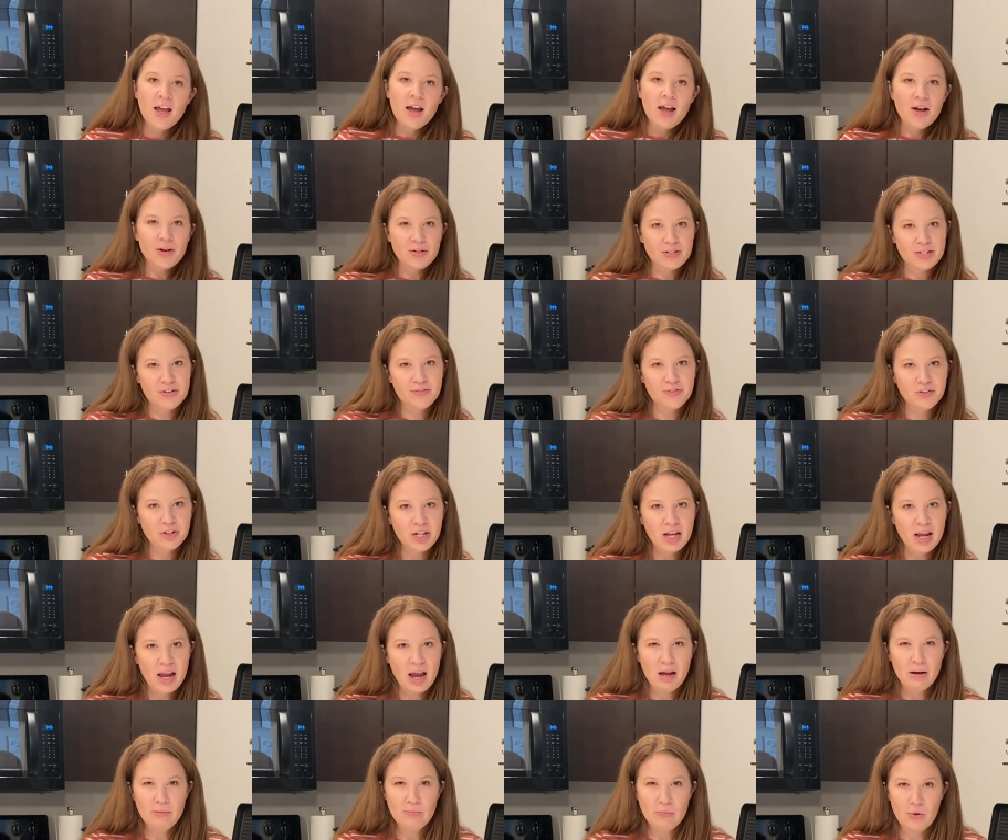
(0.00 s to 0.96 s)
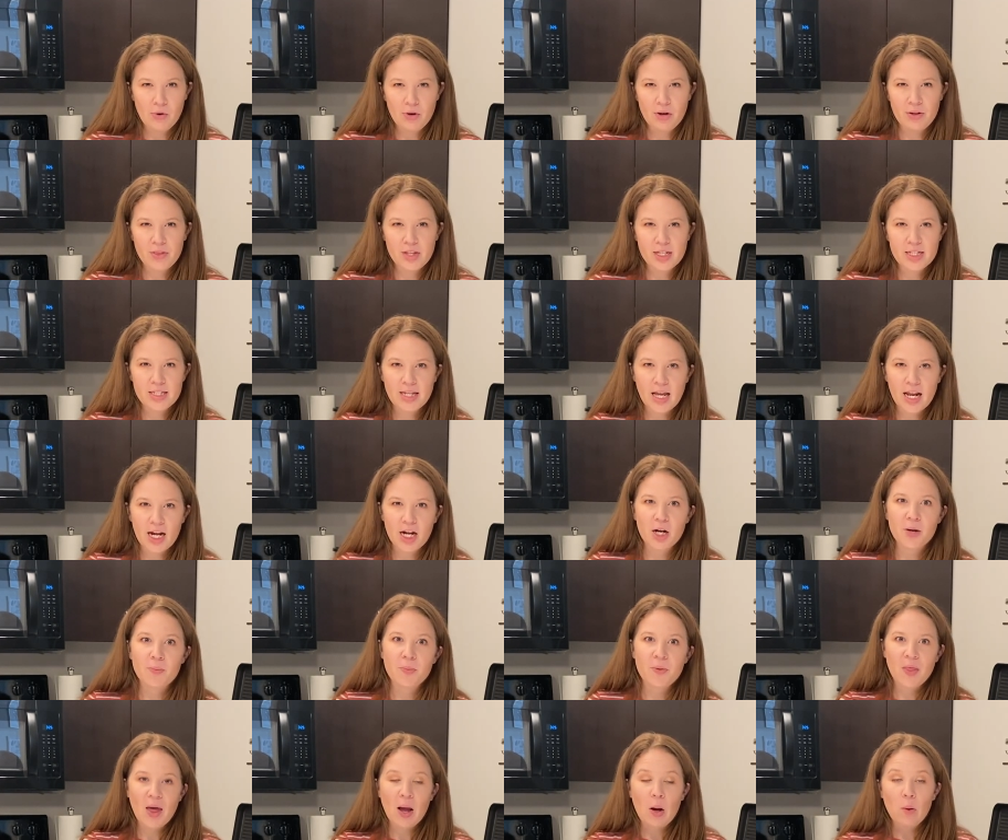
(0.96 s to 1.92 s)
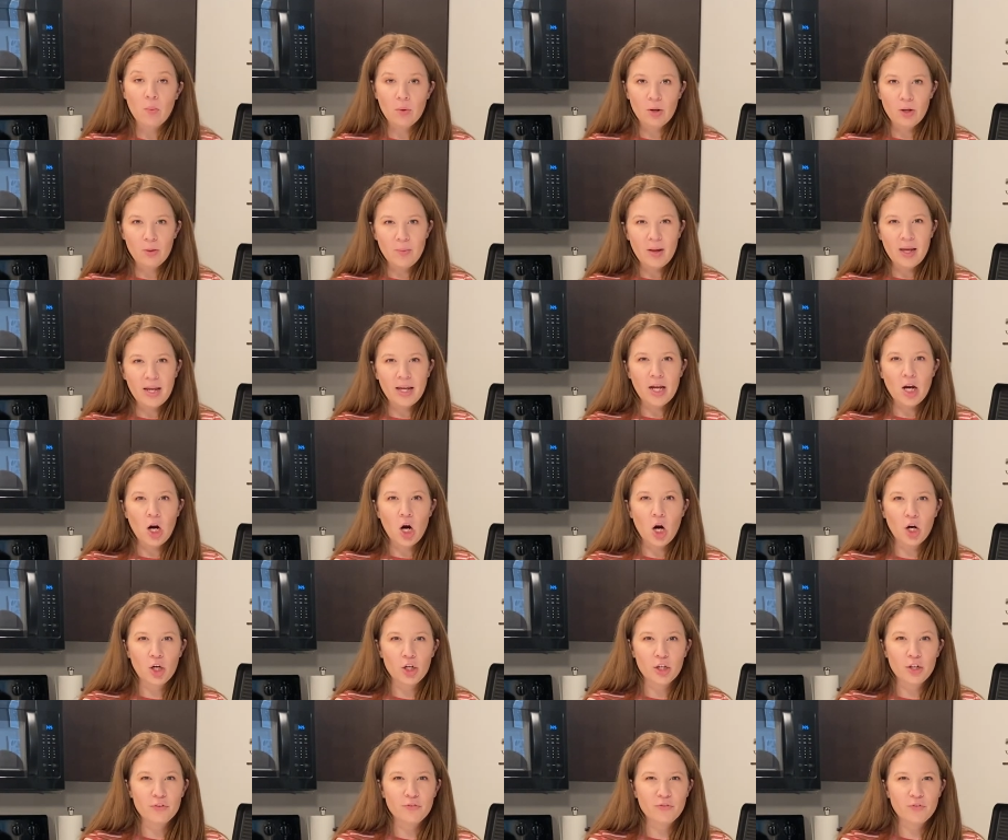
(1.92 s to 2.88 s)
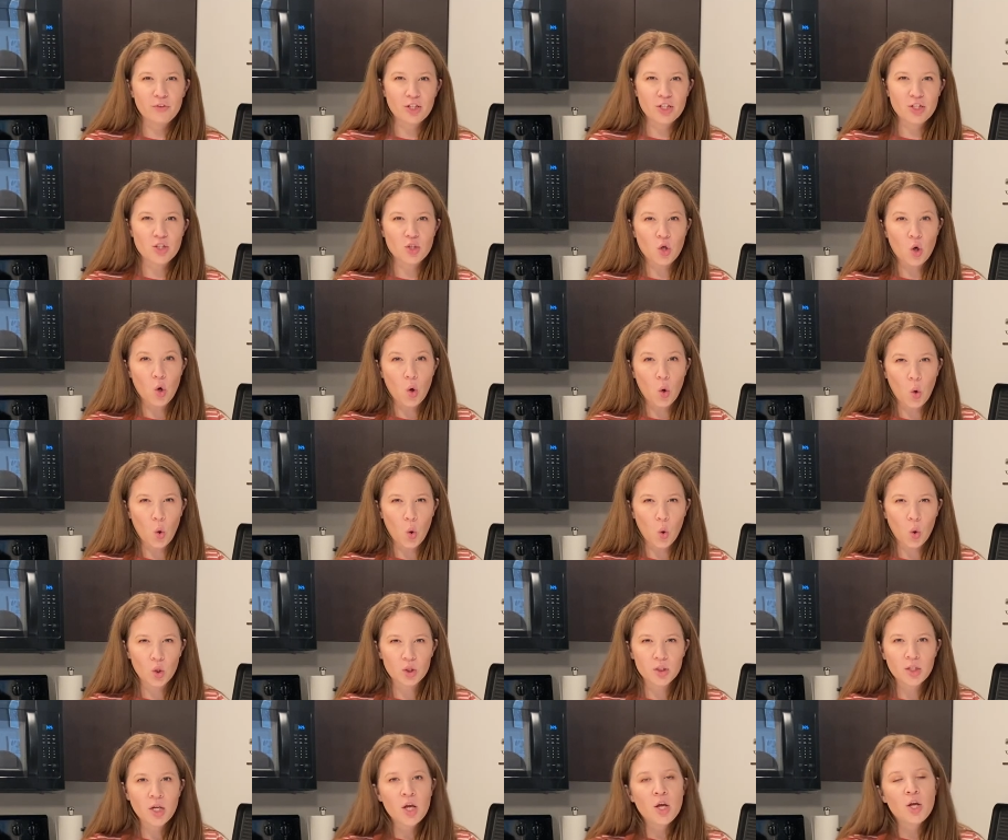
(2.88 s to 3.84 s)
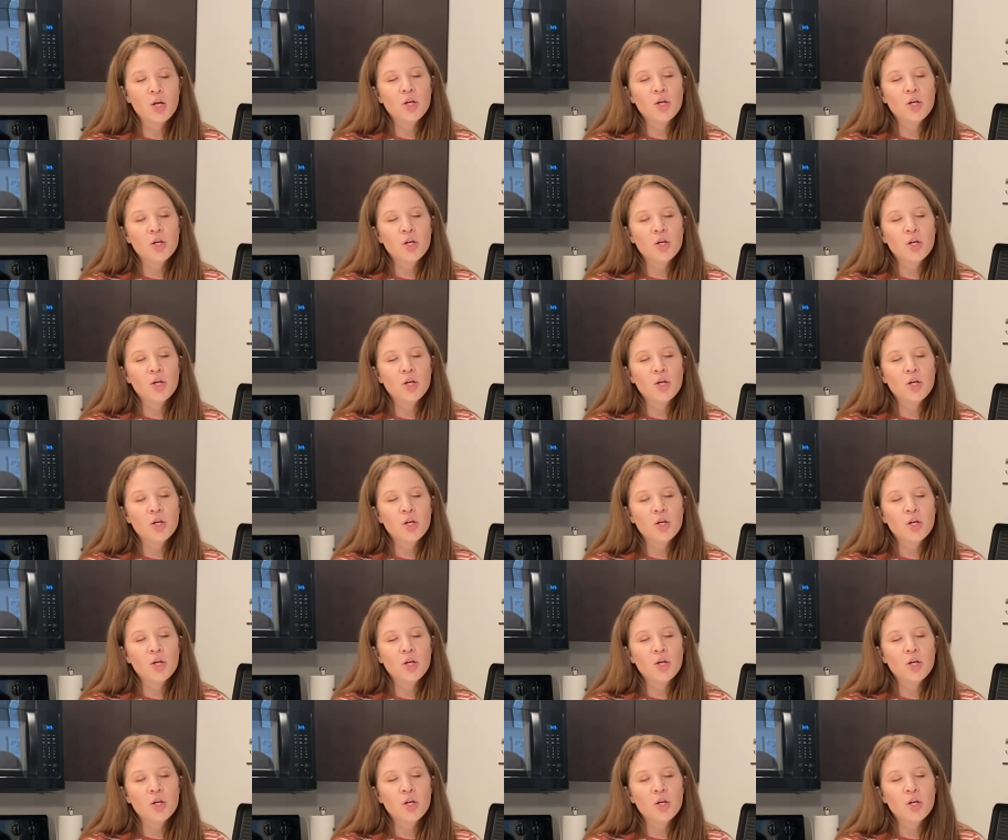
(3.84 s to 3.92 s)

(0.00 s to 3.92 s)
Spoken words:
I would definitely add more in the center, but that will make it harder for it to hold.